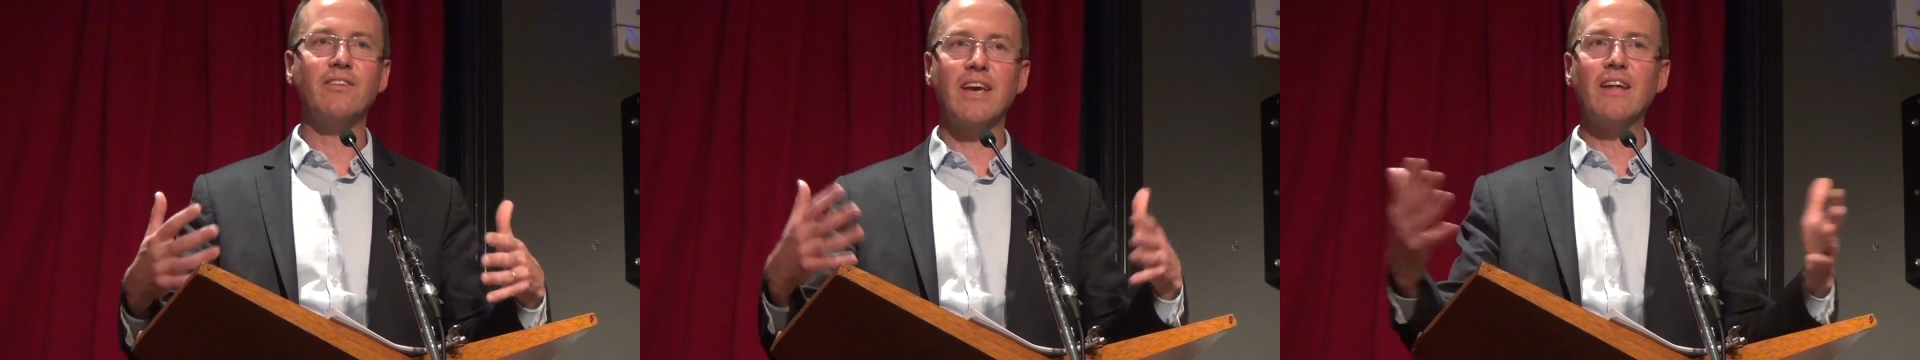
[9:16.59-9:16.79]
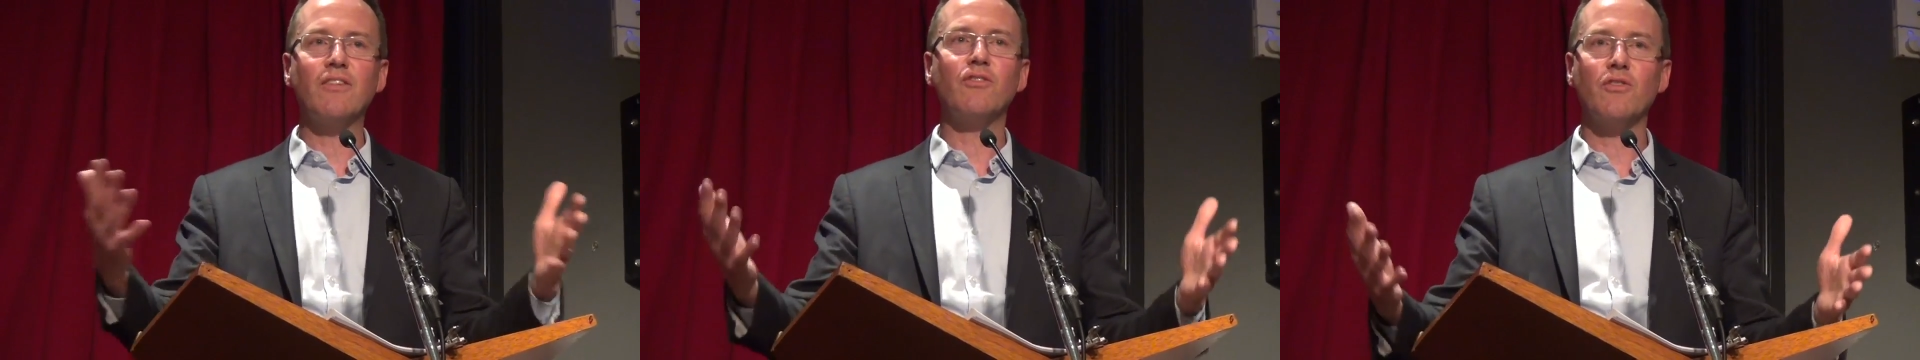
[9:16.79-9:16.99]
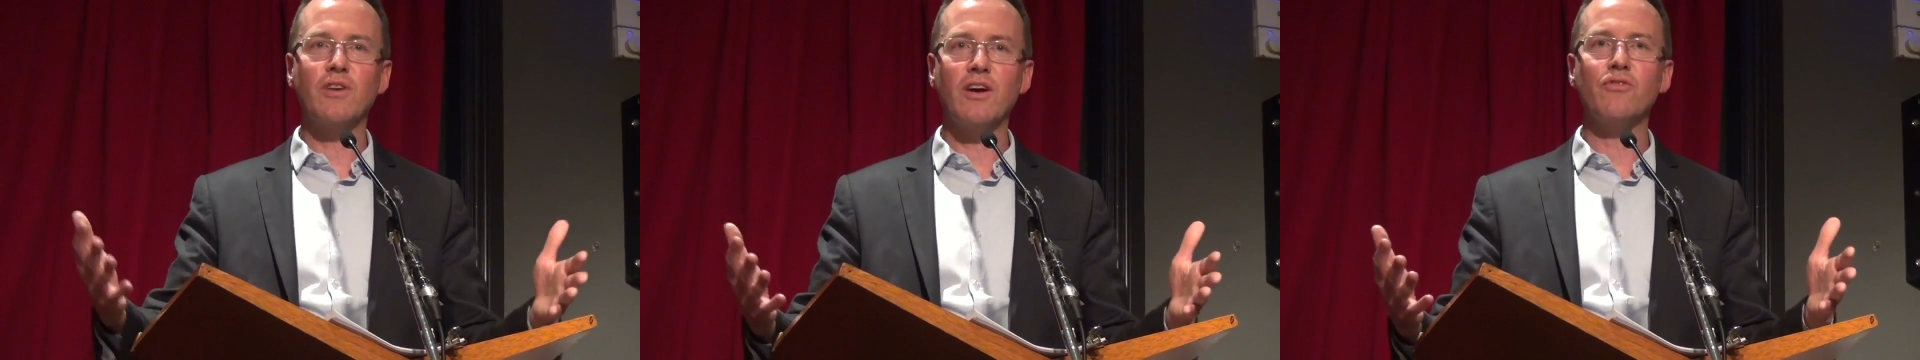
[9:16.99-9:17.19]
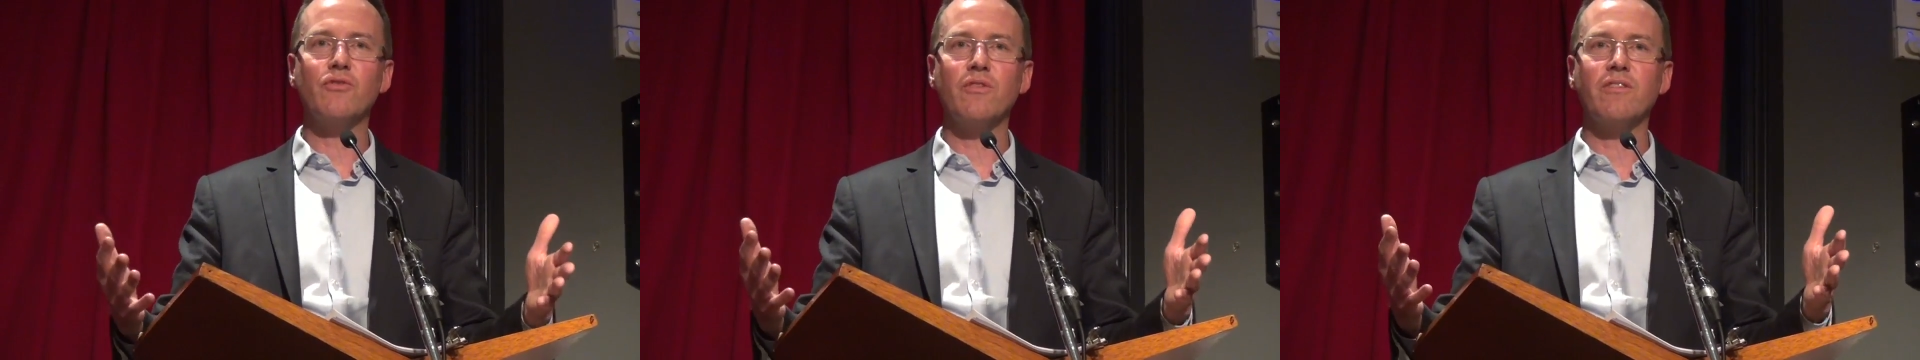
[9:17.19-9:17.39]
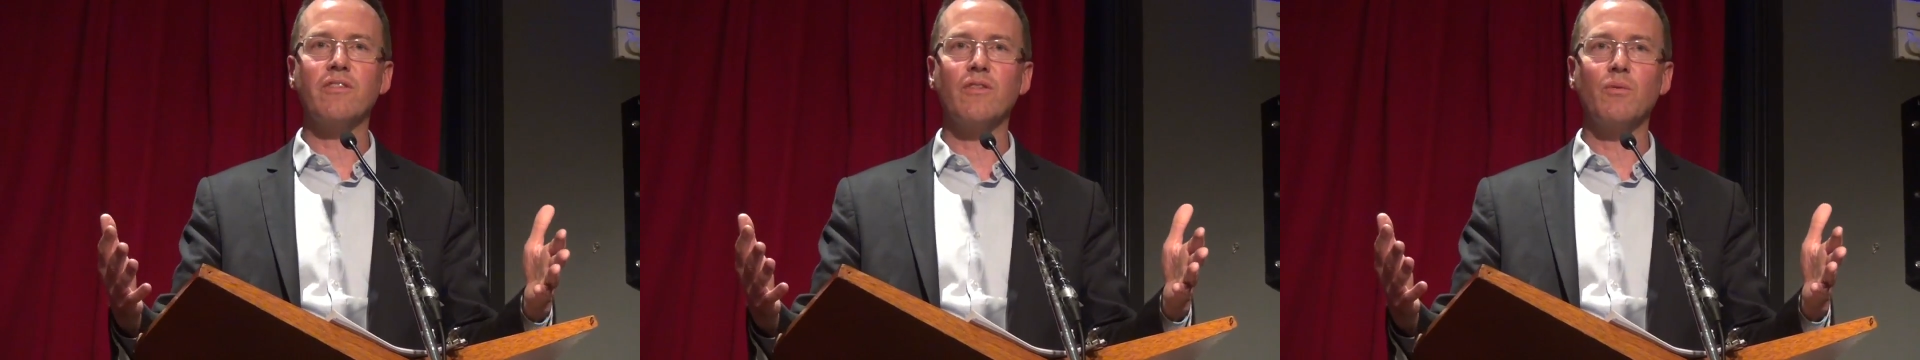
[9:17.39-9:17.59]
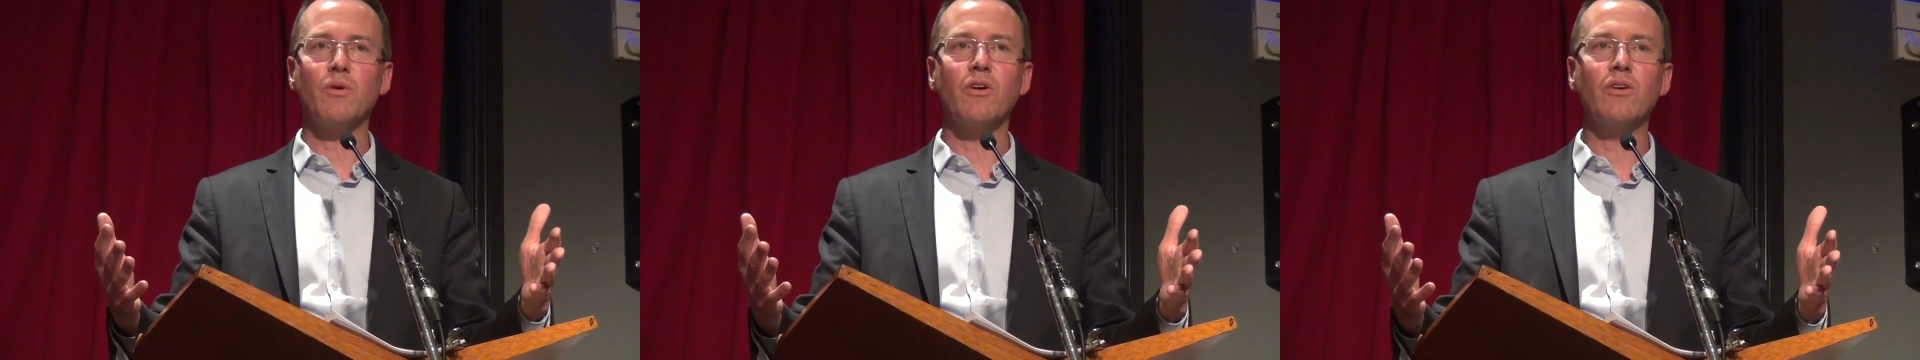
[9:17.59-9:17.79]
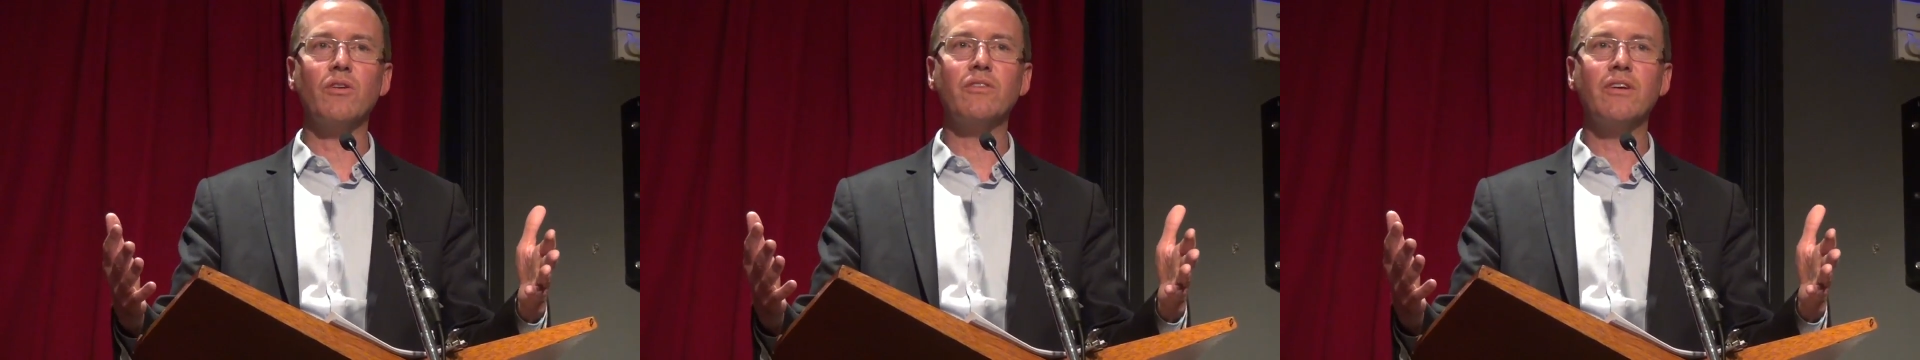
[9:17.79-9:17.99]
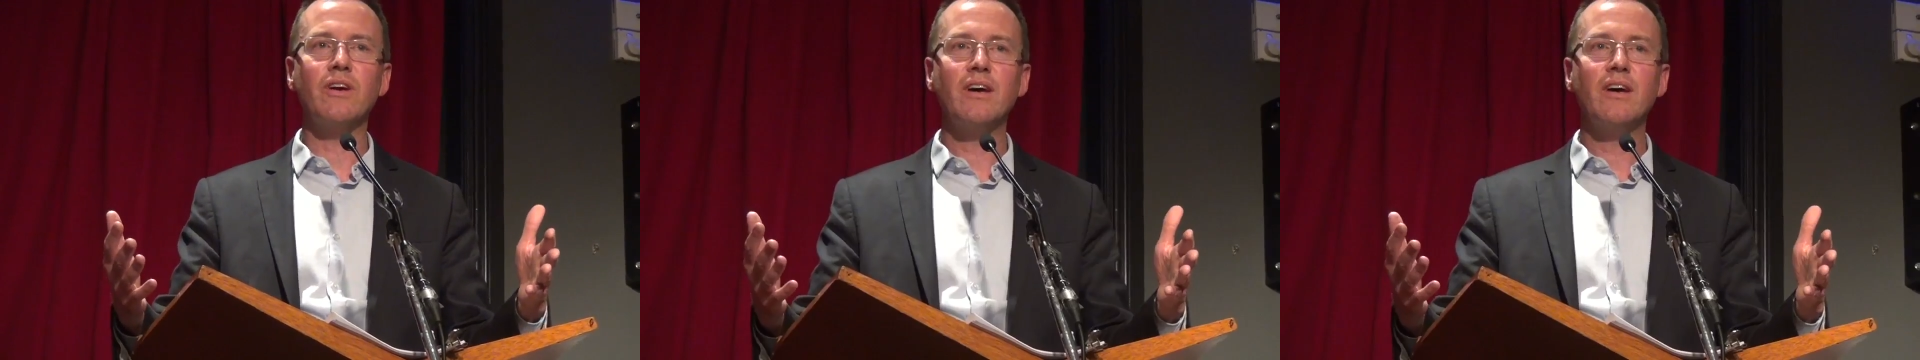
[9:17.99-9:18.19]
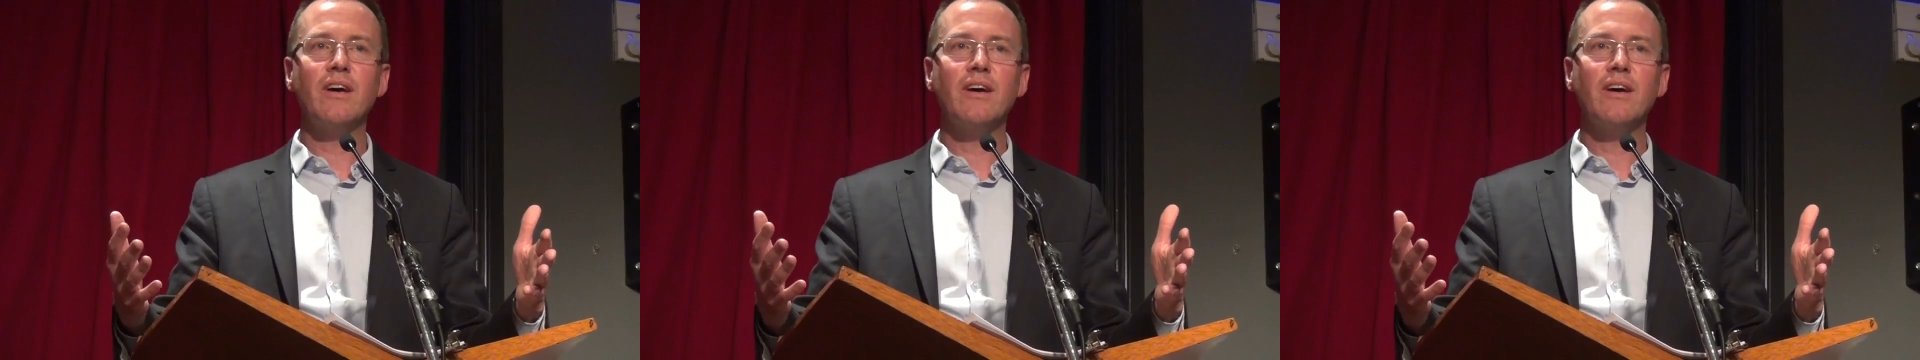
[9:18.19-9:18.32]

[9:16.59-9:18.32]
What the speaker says: to get to countries in the world,